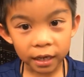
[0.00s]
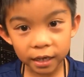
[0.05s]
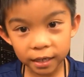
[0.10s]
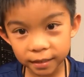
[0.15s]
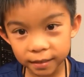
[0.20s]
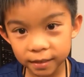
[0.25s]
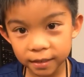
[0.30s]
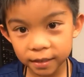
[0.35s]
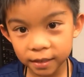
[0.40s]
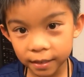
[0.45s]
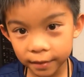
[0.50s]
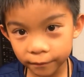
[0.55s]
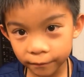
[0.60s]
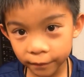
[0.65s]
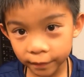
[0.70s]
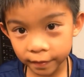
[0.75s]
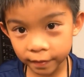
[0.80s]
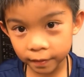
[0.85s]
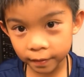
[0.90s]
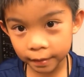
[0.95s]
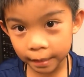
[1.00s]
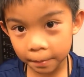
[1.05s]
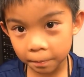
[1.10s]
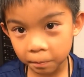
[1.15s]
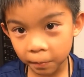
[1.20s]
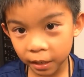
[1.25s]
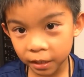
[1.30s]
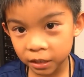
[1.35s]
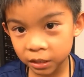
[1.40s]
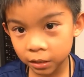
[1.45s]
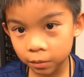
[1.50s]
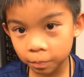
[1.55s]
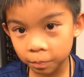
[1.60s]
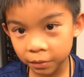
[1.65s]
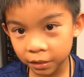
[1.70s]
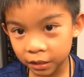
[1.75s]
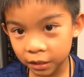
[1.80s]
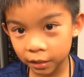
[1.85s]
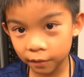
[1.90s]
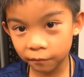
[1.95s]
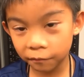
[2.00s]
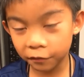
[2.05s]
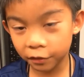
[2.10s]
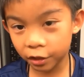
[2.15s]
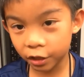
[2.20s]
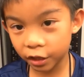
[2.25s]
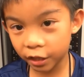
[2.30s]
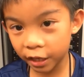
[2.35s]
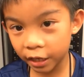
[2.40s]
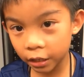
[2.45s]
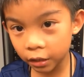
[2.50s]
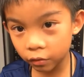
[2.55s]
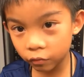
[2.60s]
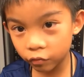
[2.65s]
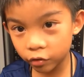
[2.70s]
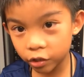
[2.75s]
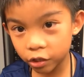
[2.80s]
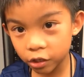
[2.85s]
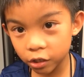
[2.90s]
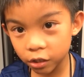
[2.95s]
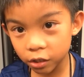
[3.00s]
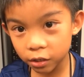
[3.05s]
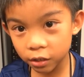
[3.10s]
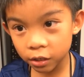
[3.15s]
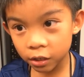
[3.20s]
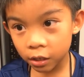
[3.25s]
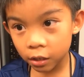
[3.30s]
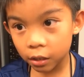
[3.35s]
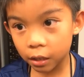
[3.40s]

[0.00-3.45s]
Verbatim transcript: it's different. They might speak different languages.